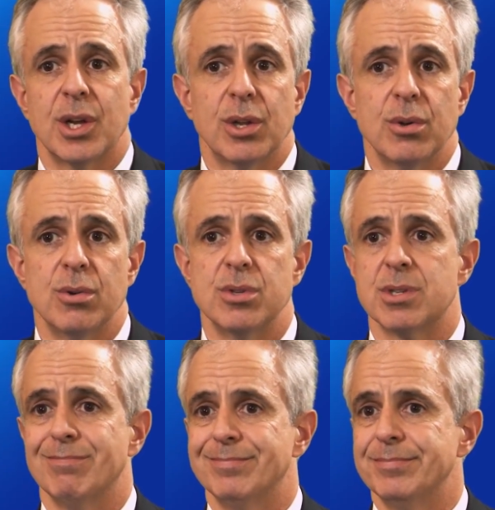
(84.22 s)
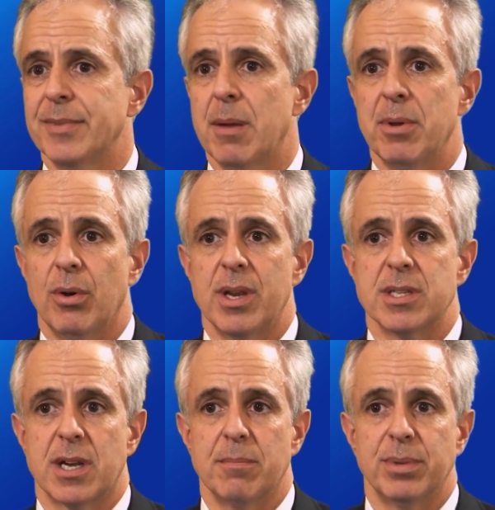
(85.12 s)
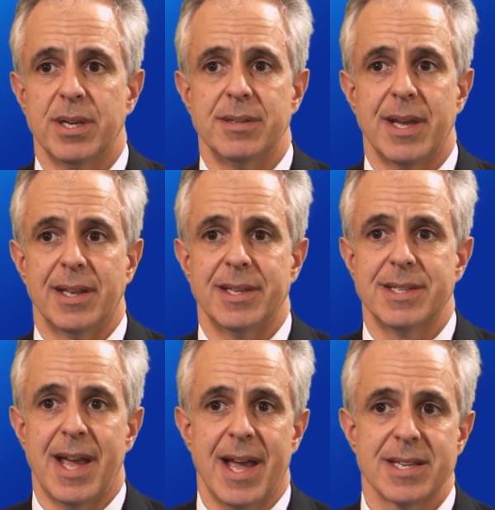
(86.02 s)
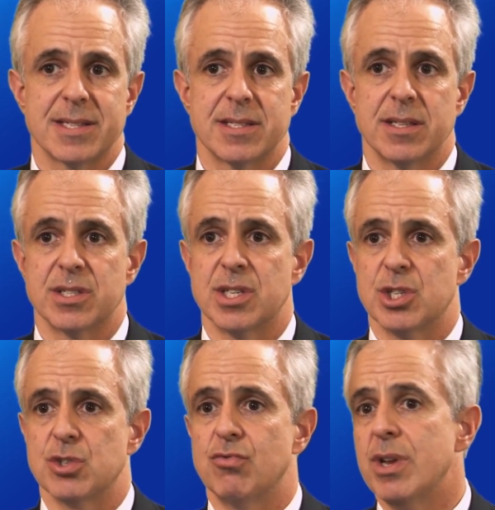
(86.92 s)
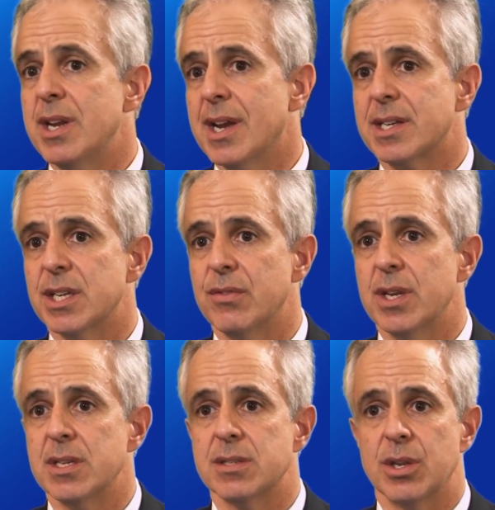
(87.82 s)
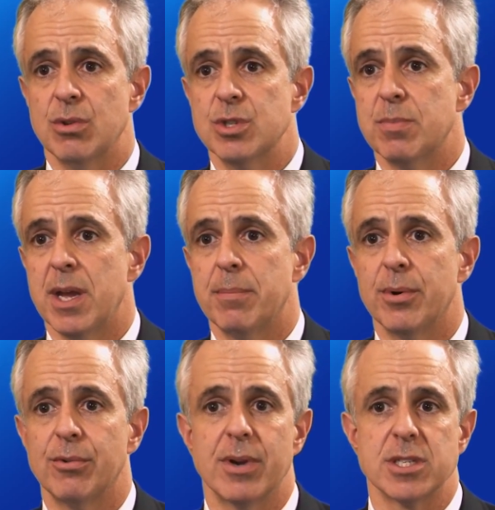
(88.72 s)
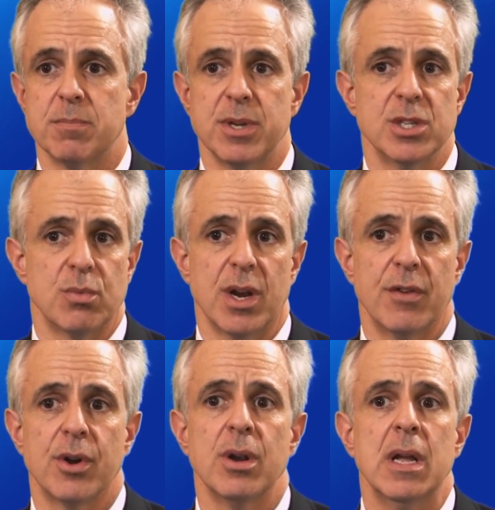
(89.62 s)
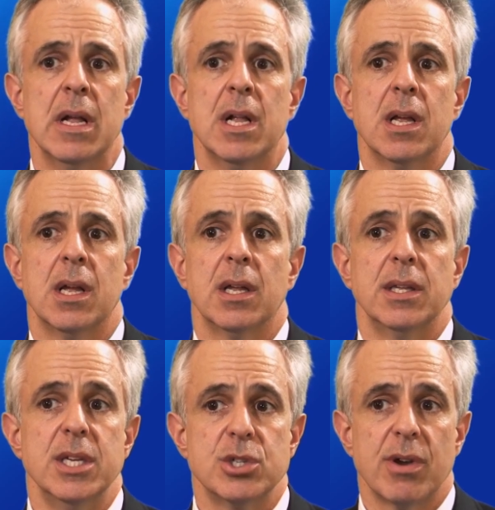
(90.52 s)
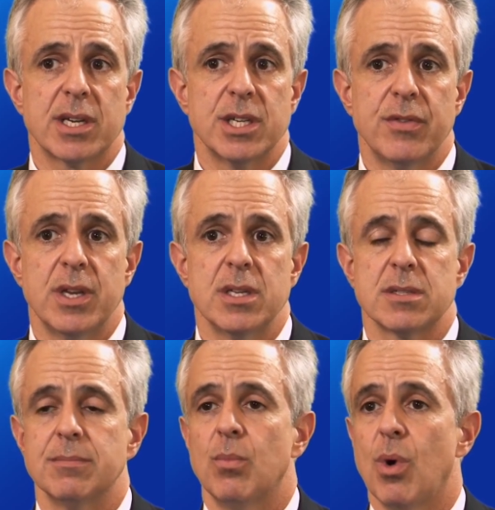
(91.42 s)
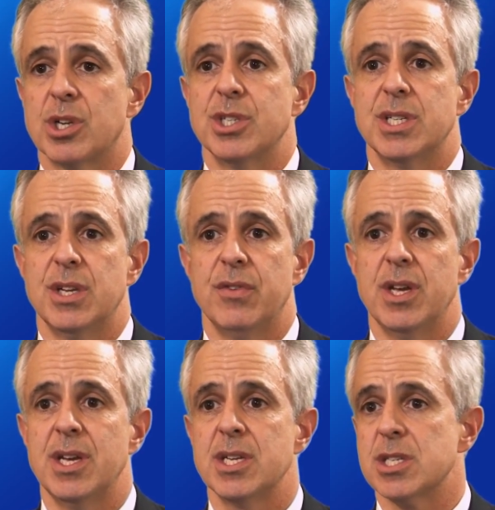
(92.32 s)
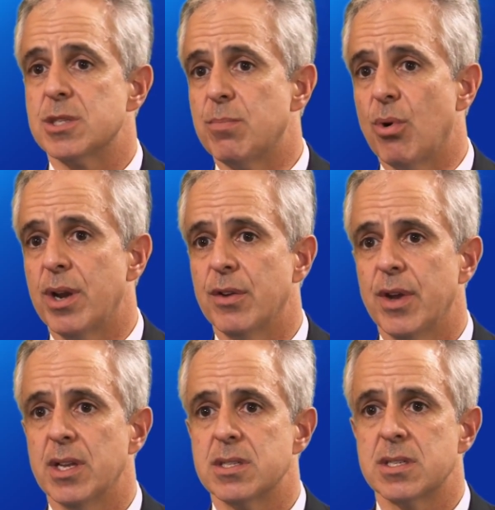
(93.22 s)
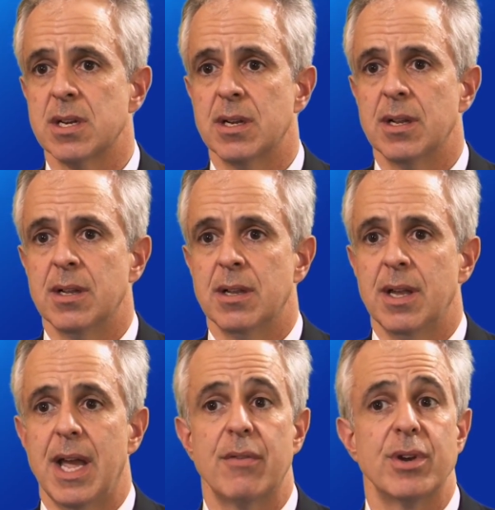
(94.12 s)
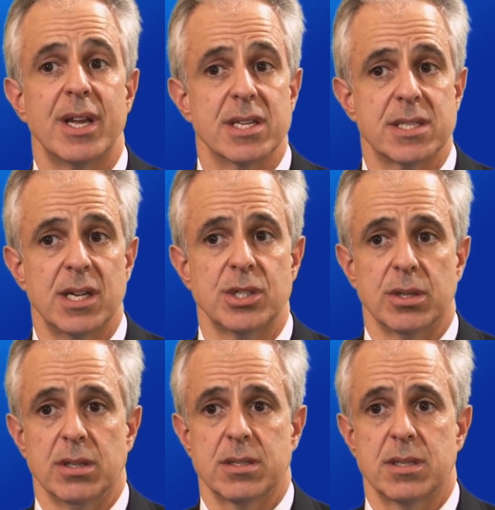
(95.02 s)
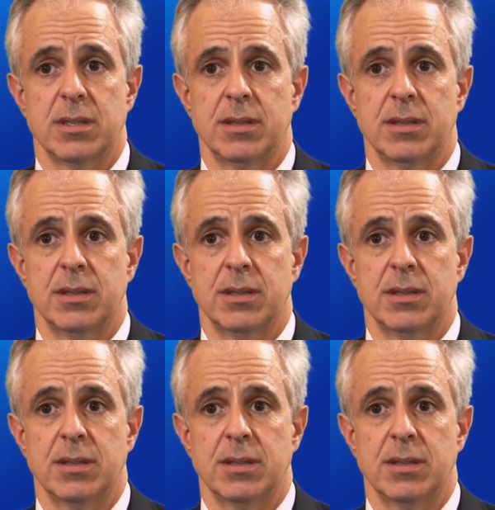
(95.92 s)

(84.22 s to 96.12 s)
includes ability to complete daily tasks such as reading activities, the newspaper, recipes, whatever, leisure activities, watching TV, sporting events, everyday essentials,